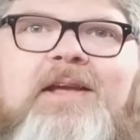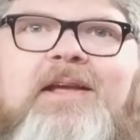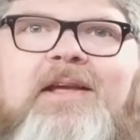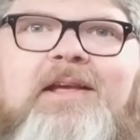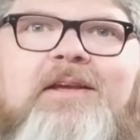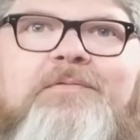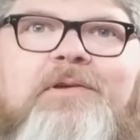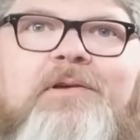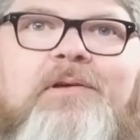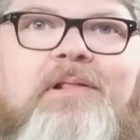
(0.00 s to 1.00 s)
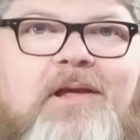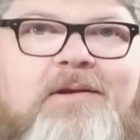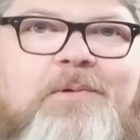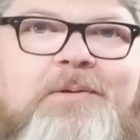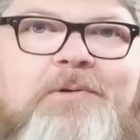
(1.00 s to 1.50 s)
If you like
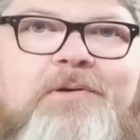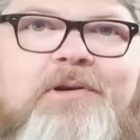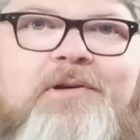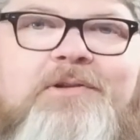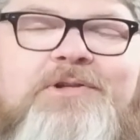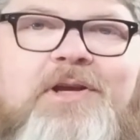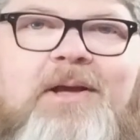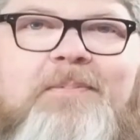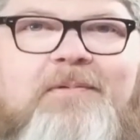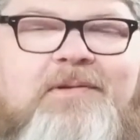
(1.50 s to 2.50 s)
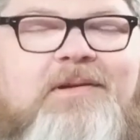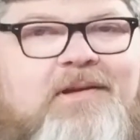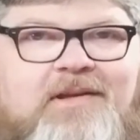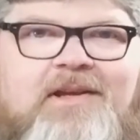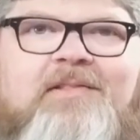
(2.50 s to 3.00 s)
what I'm doing here in the shop,
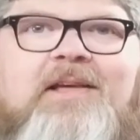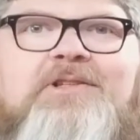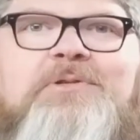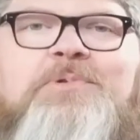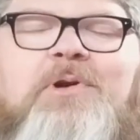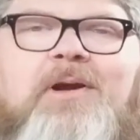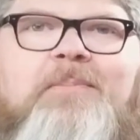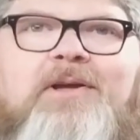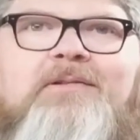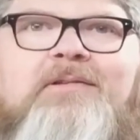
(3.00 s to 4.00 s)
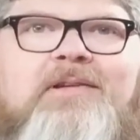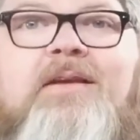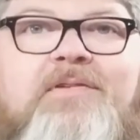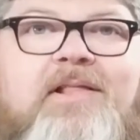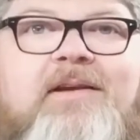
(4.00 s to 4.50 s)
hit that subscribe button.
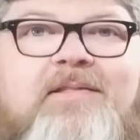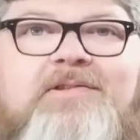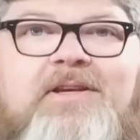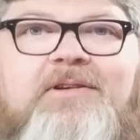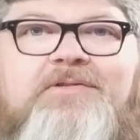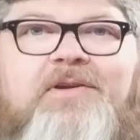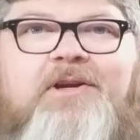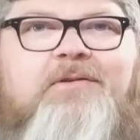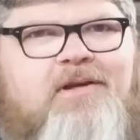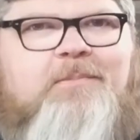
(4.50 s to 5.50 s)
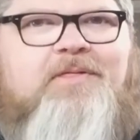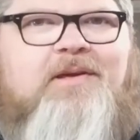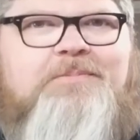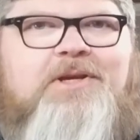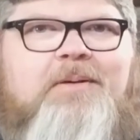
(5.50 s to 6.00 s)
If you like this evening's video, give me a
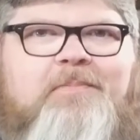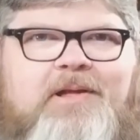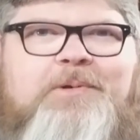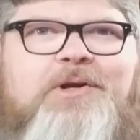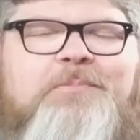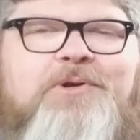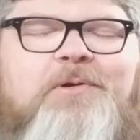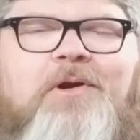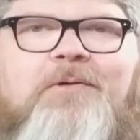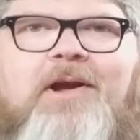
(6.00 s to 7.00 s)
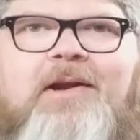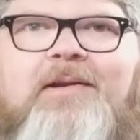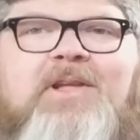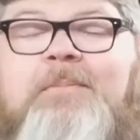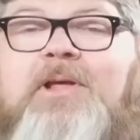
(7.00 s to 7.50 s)
thumbs up. Let me know I'm doing all right.
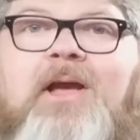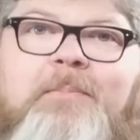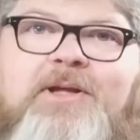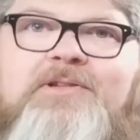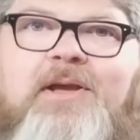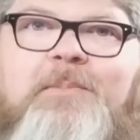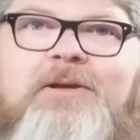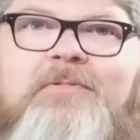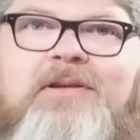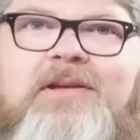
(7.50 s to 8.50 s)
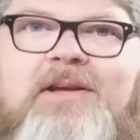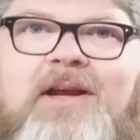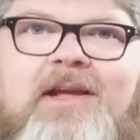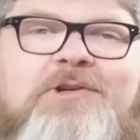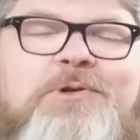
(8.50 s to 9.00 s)
Keep the comments coming.
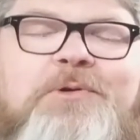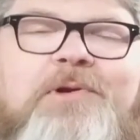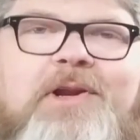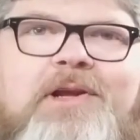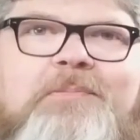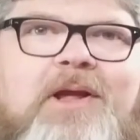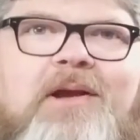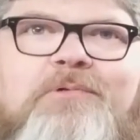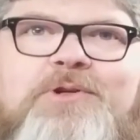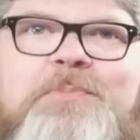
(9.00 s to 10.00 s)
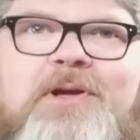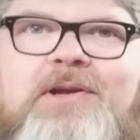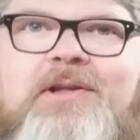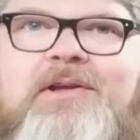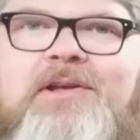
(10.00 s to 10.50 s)
I enjoy reading them. I respond
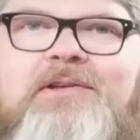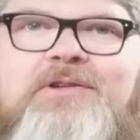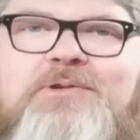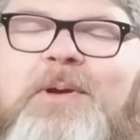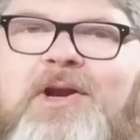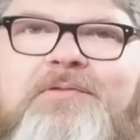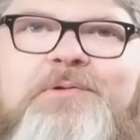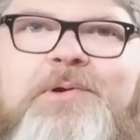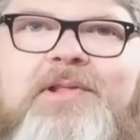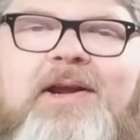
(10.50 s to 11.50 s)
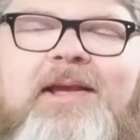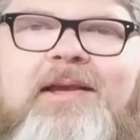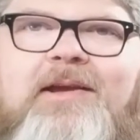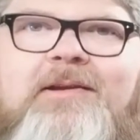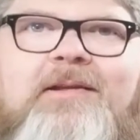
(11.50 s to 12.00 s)
to just about everyone that I
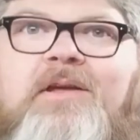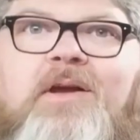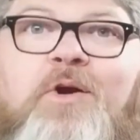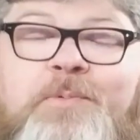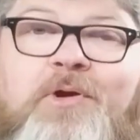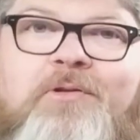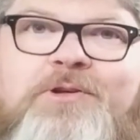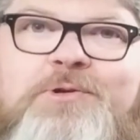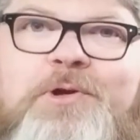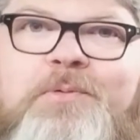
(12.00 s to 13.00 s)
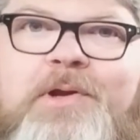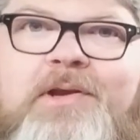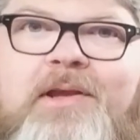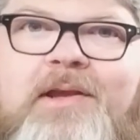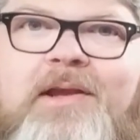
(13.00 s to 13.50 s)
can. I hope you all enjoy your
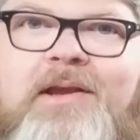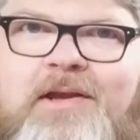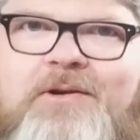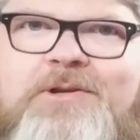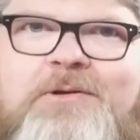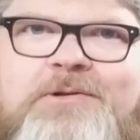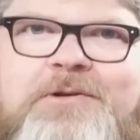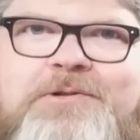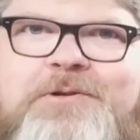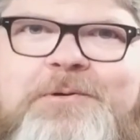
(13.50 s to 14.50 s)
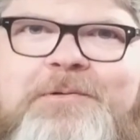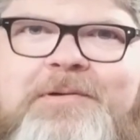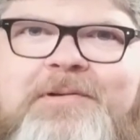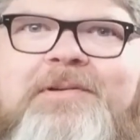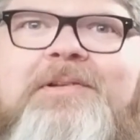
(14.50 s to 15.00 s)
week, and I'll talk to you soon.
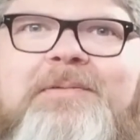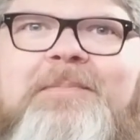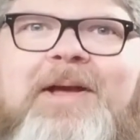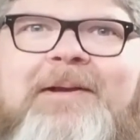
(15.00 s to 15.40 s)
Bye.